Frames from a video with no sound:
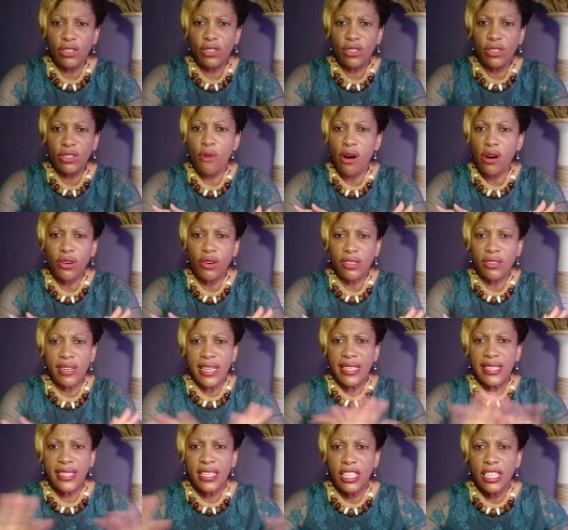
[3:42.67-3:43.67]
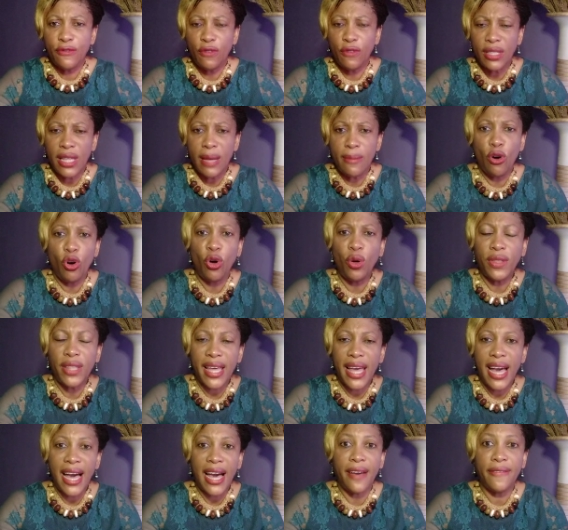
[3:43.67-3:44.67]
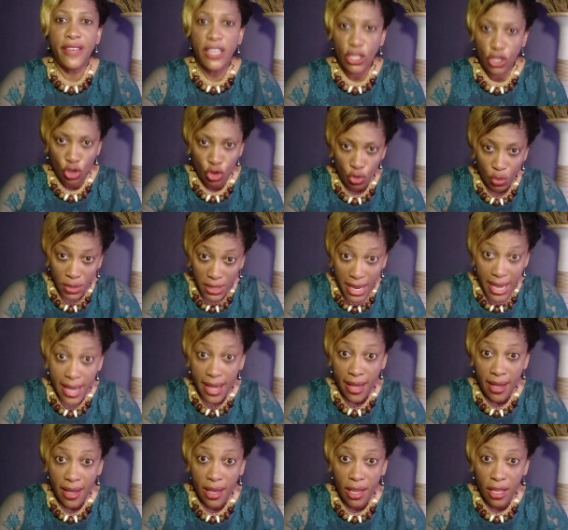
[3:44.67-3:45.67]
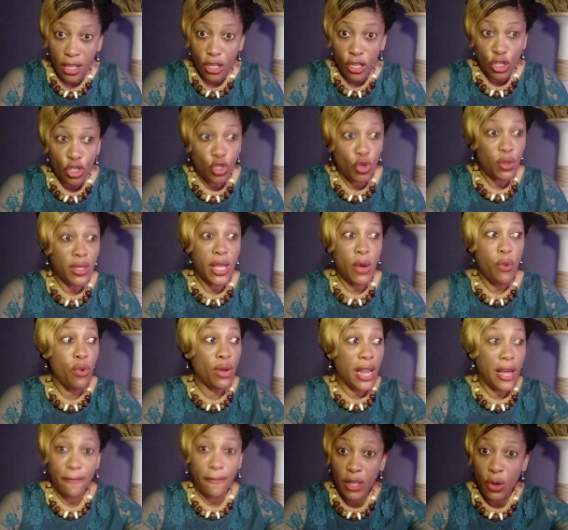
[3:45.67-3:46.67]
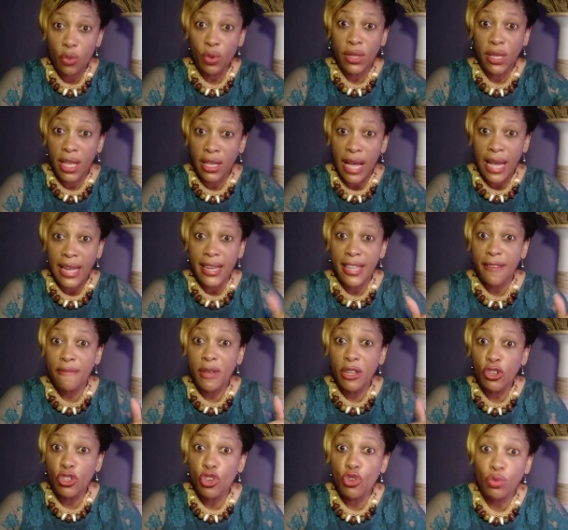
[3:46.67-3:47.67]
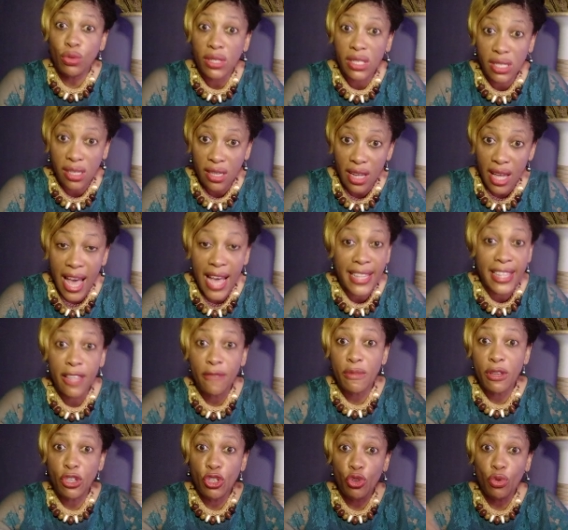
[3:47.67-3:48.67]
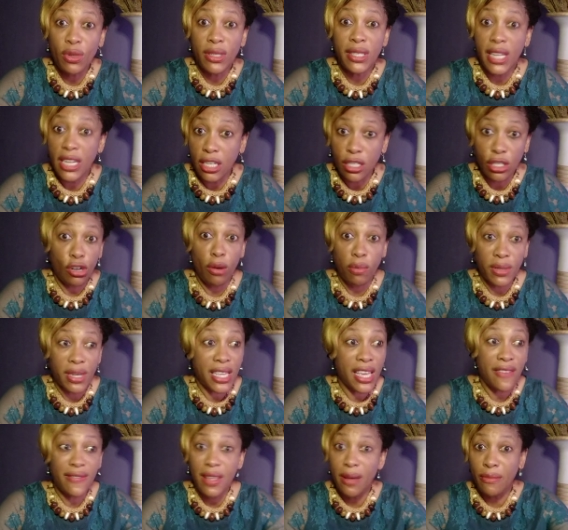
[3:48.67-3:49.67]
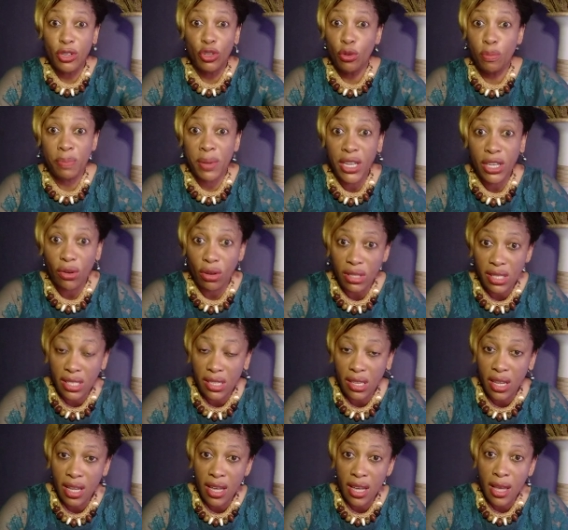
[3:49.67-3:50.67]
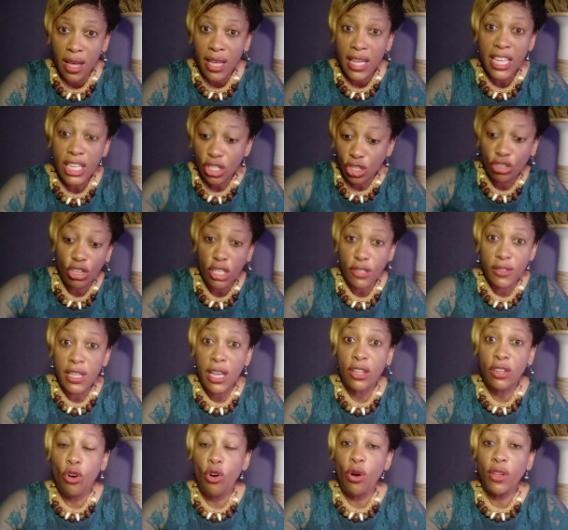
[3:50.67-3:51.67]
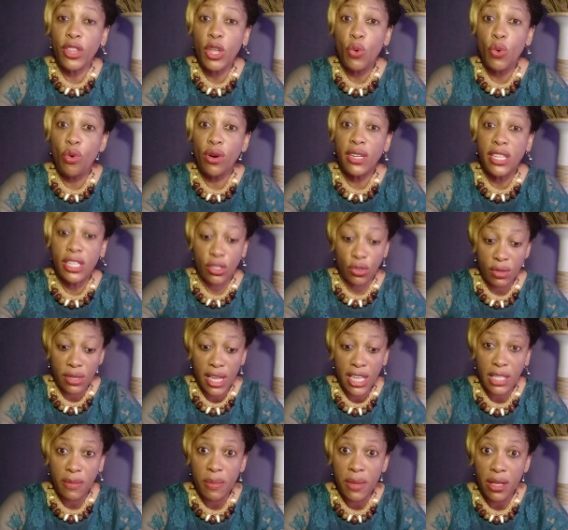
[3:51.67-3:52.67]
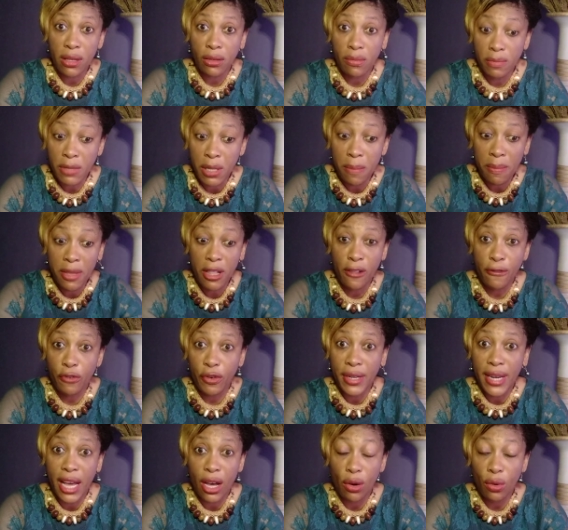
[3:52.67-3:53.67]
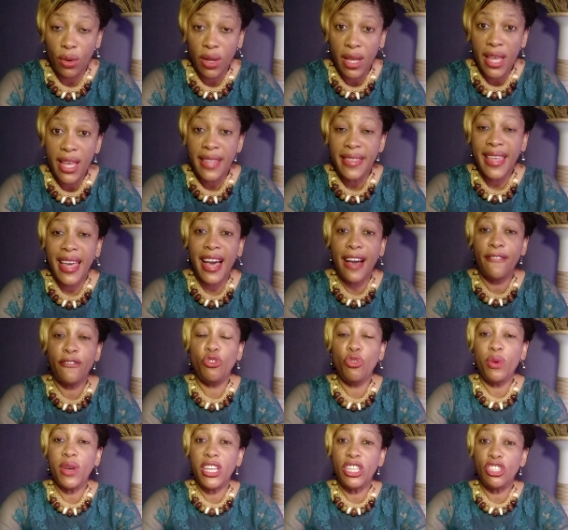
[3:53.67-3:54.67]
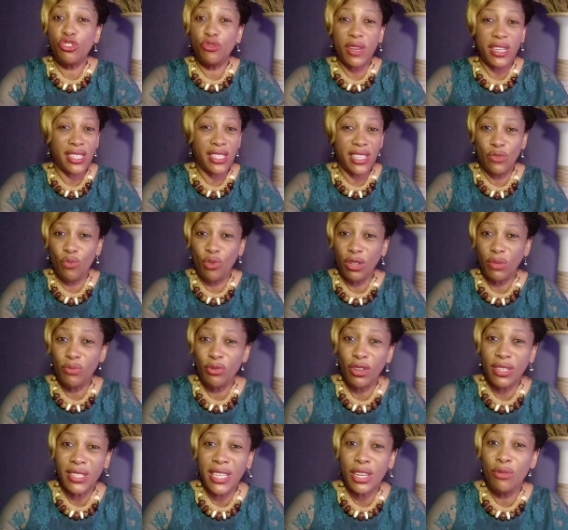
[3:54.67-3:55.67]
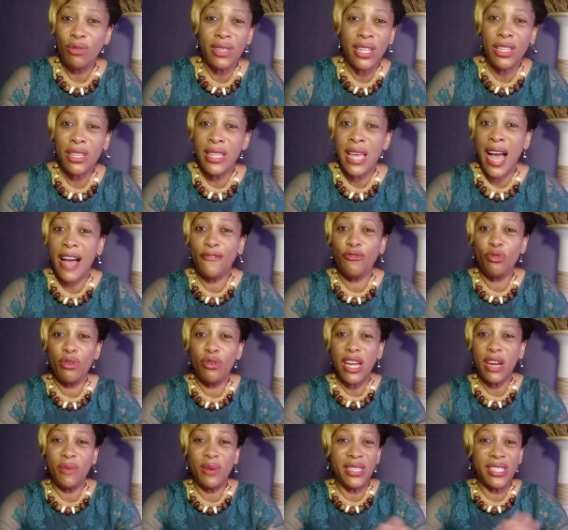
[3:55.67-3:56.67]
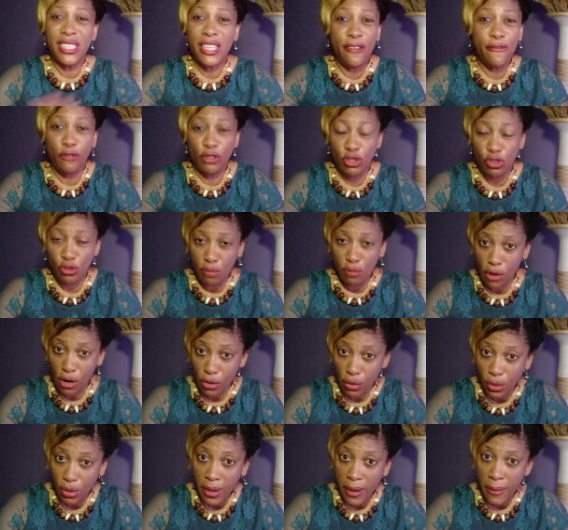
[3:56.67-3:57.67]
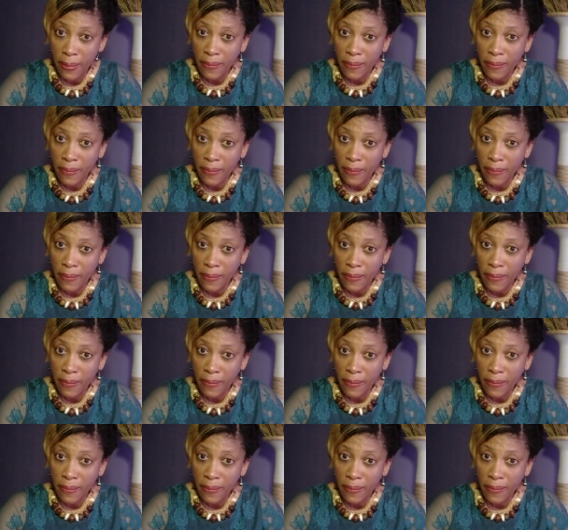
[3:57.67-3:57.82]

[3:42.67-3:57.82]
Tomorrow doesn't exist for them. All they have is today. So and they've been used and dumped. They give them, peanuts. It's just all they want is today's meal, the meal for now. They have no interest in what, because they have no guarantee for tomorrow.